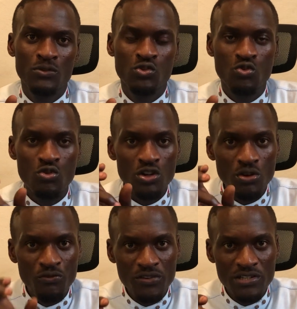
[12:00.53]
to grow
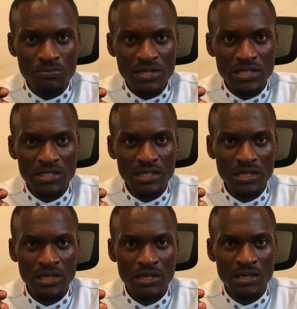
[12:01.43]
your visibility
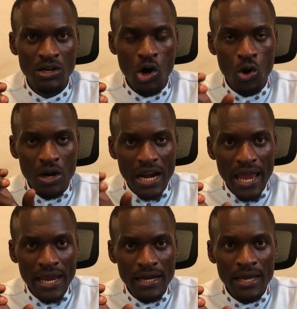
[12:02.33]

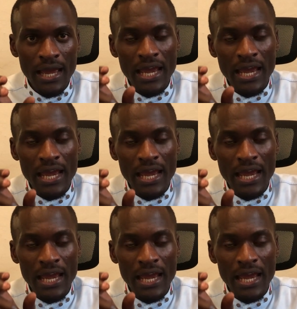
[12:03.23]
online,